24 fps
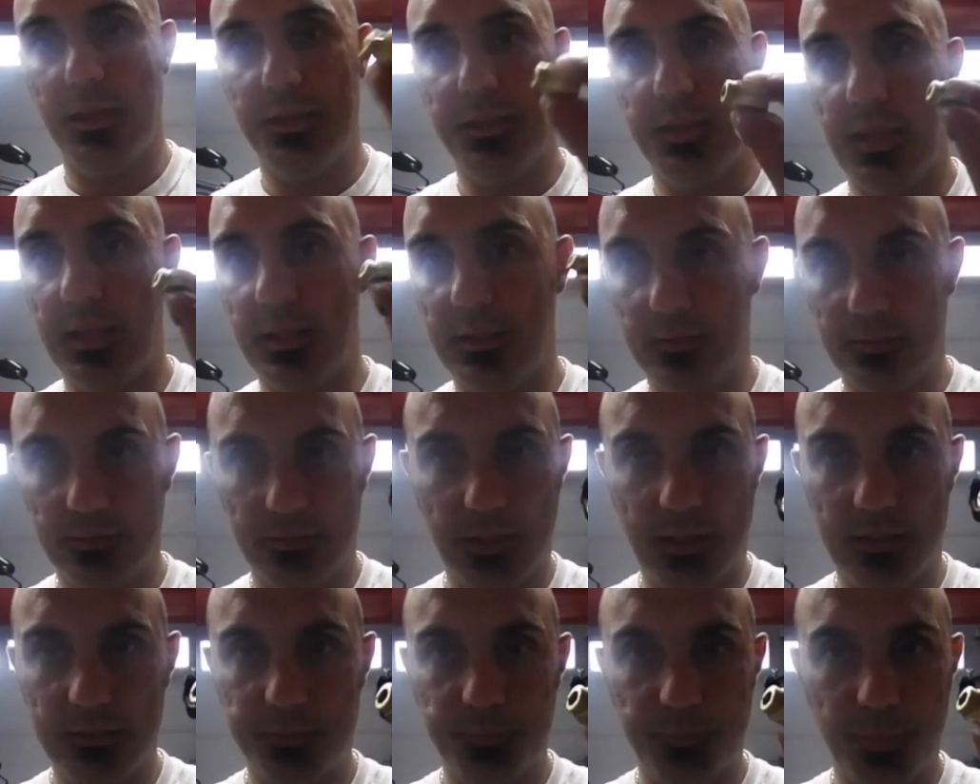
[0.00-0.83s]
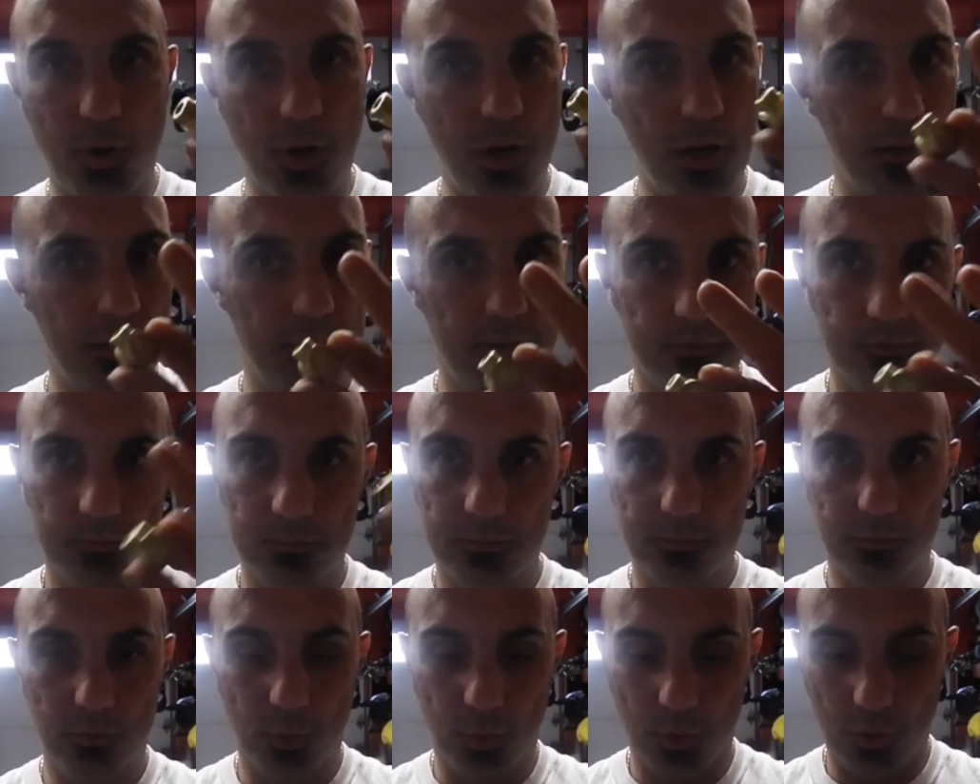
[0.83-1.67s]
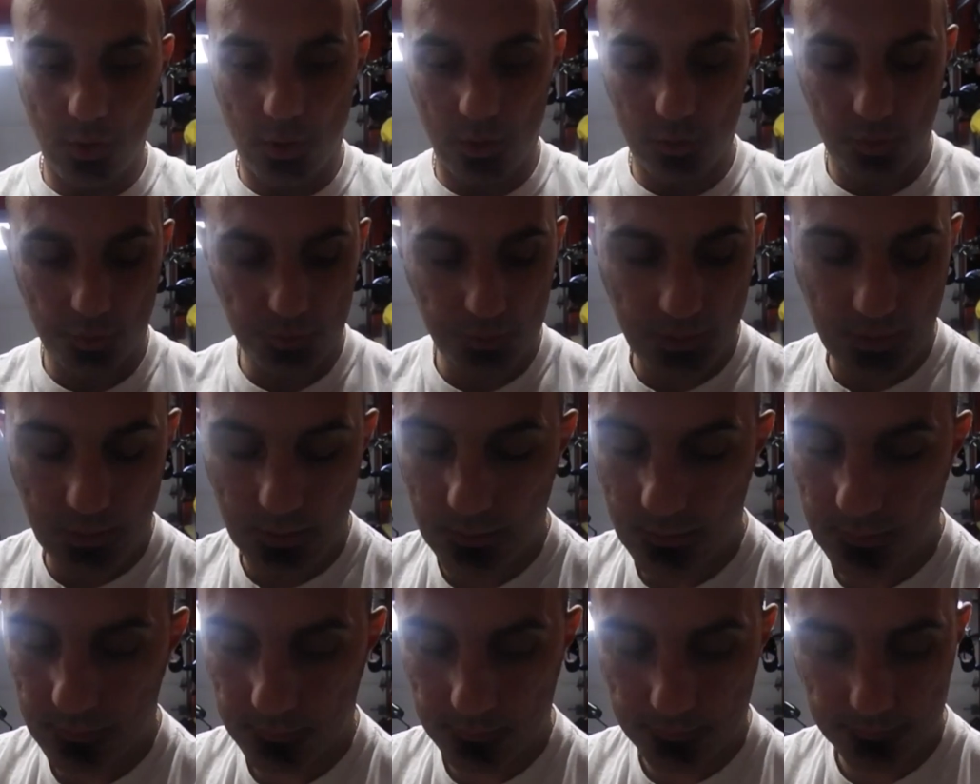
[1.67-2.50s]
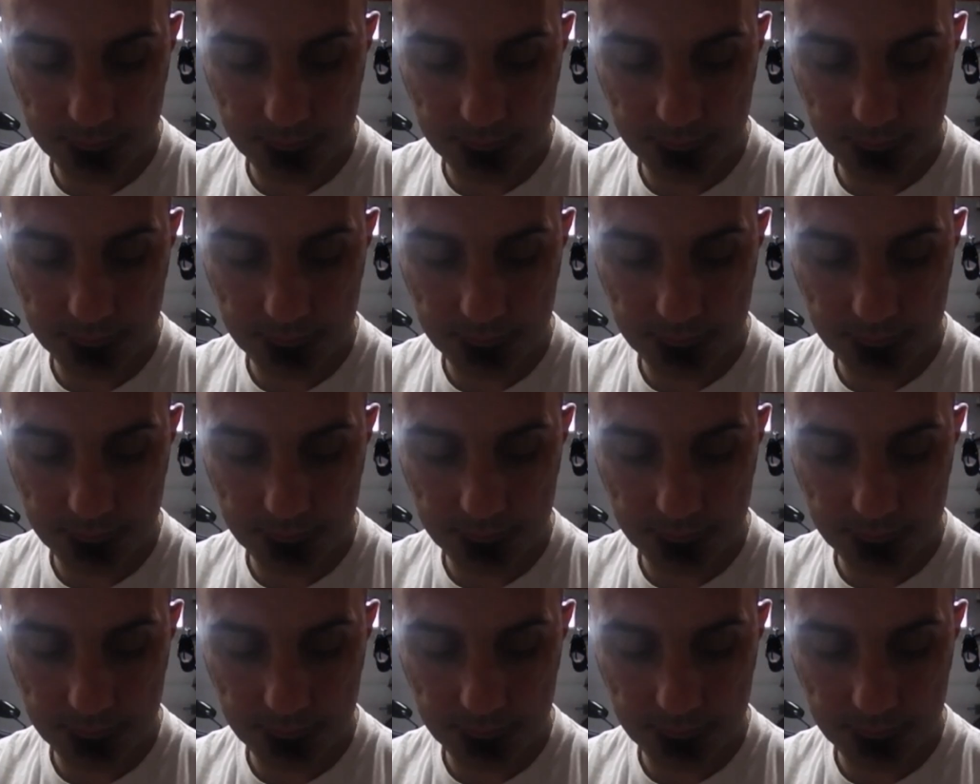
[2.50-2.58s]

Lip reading: And then this part no longer needed.